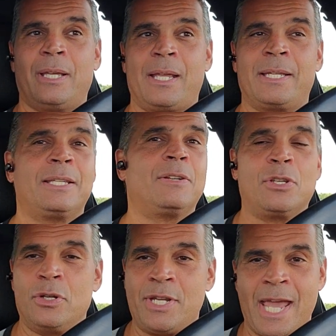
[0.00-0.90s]

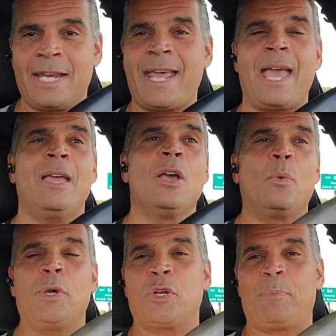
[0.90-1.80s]
your day-to-day
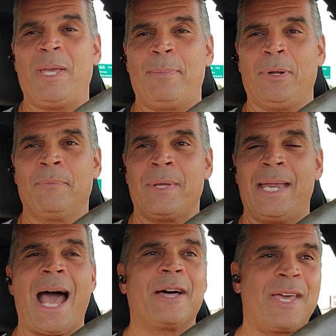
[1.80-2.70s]
with your people,
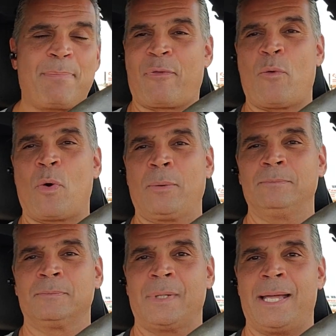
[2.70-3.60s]
and how they perform,
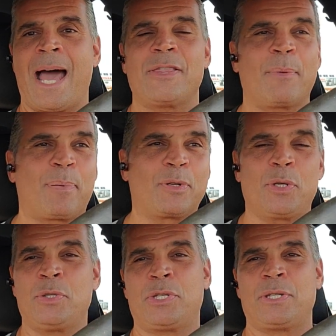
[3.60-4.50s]
and how they
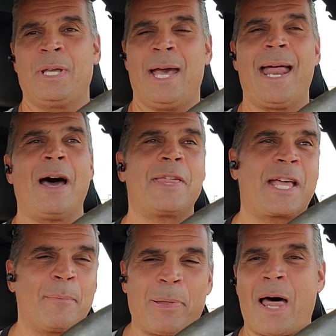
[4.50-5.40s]
produce, and how they
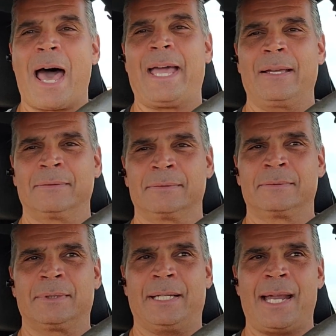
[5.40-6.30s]
comply,
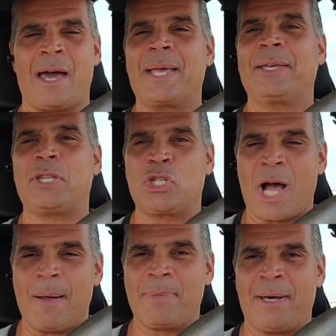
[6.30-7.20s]
and how they get the
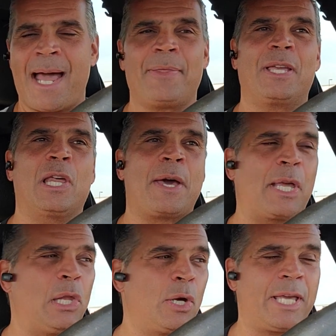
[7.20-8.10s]
job done. Are they
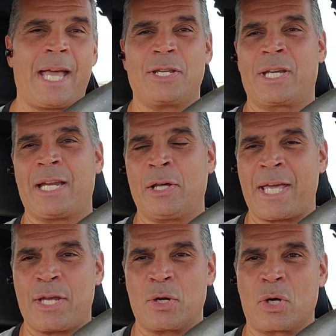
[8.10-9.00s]
looking at
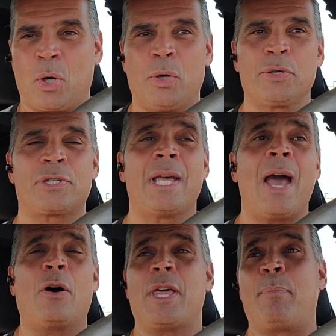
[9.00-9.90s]
your goals?
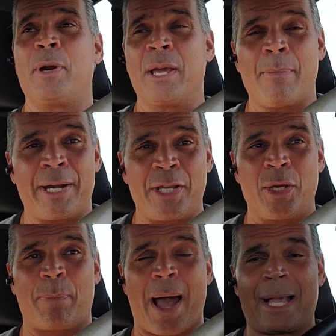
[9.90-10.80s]
Are they putting money in
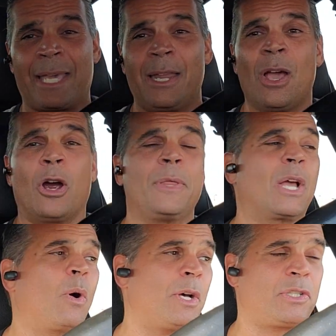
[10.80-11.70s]
your pocket, or are they
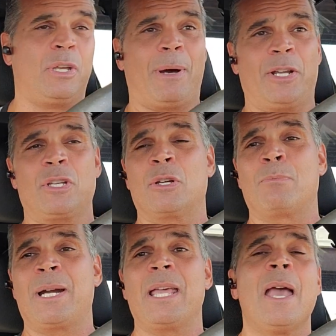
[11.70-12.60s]
costing you money? Is
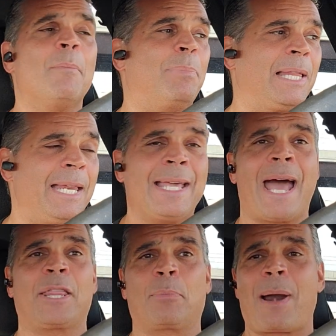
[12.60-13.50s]
money bleeding
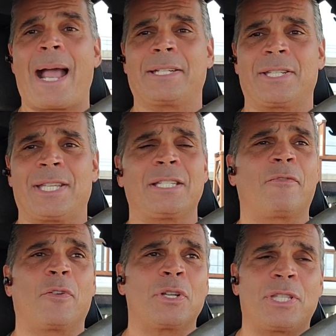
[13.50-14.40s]
out of the practices? That's
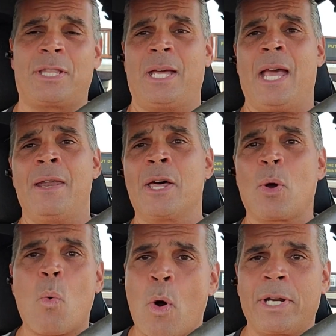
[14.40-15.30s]

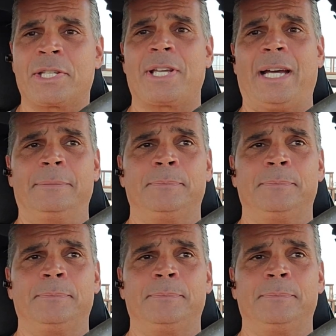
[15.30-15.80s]
another warning sign.